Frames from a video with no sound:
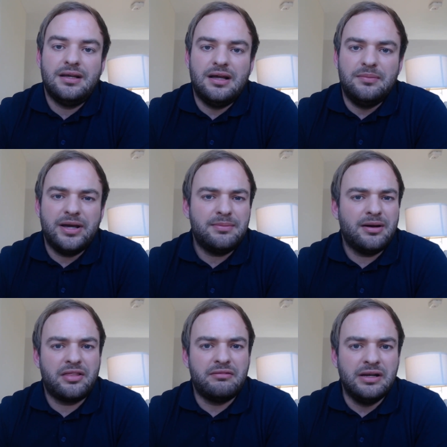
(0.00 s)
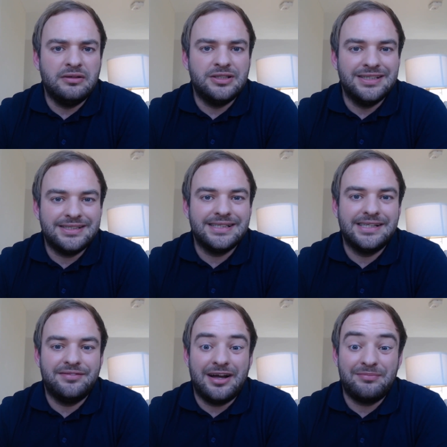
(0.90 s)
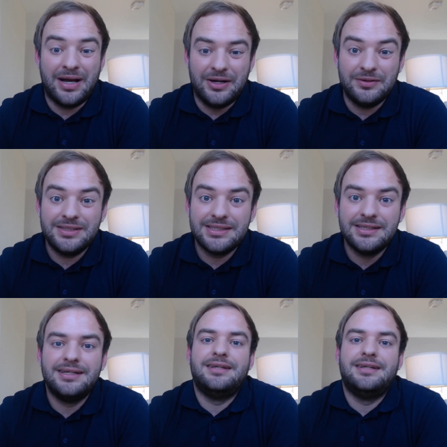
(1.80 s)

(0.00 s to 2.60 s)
I paid about £365.